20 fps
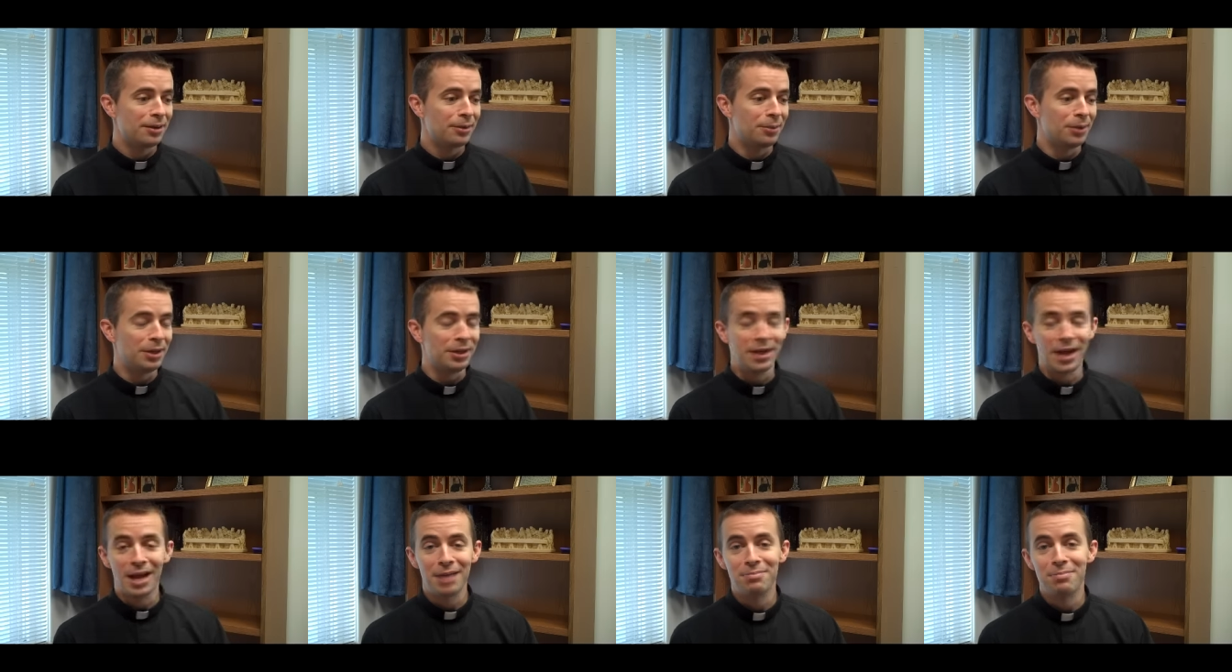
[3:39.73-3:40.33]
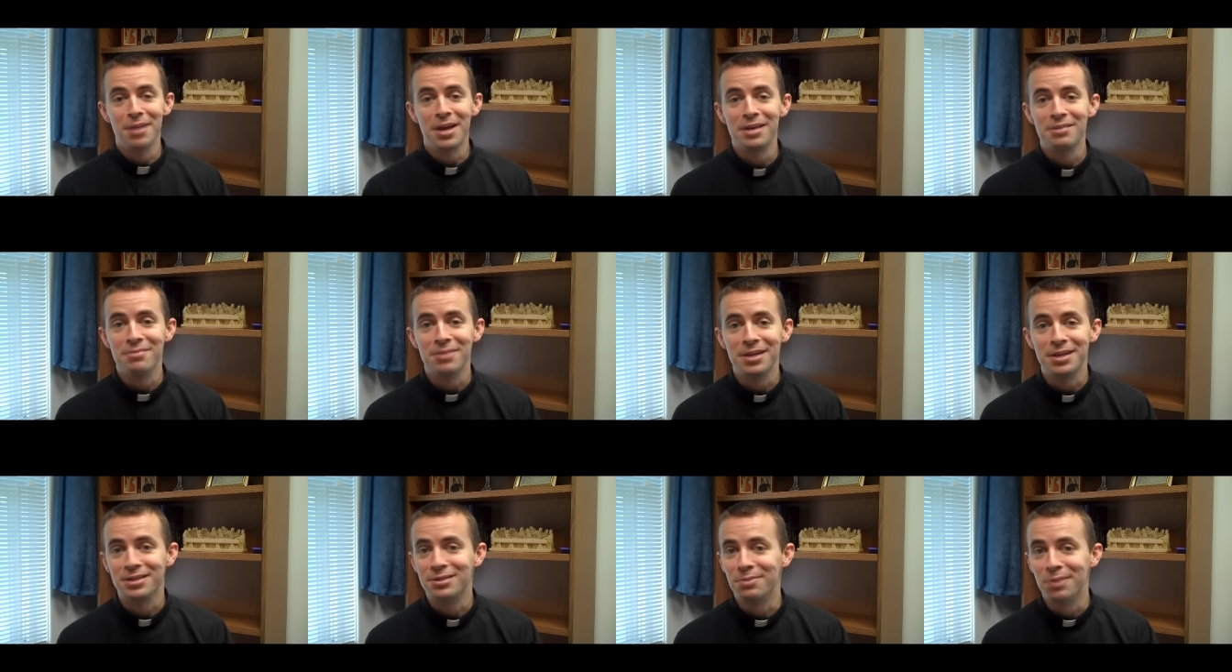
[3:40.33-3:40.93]
when God made
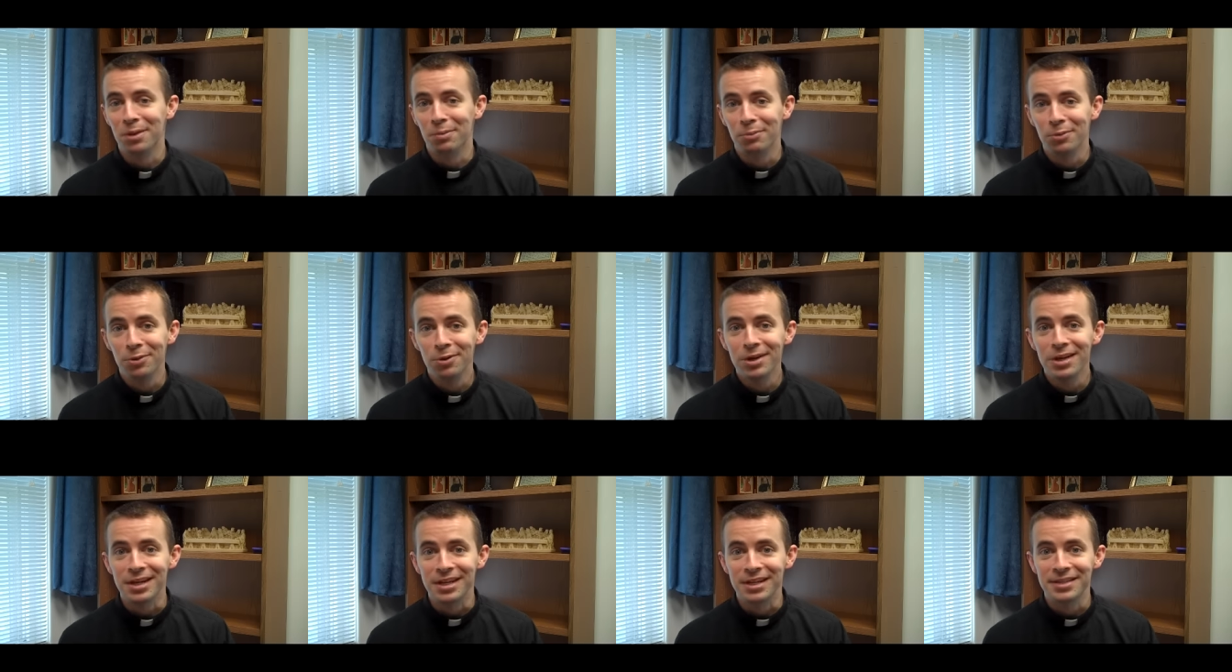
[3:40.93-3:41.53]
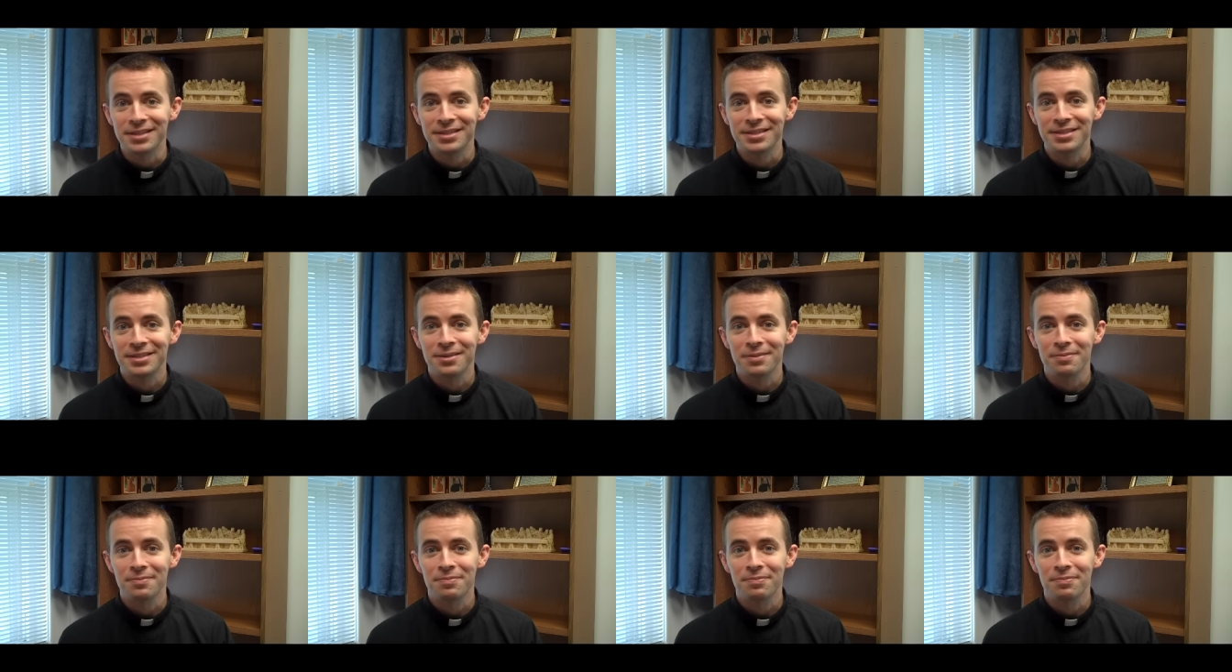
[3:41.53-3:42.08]
me to be a priest,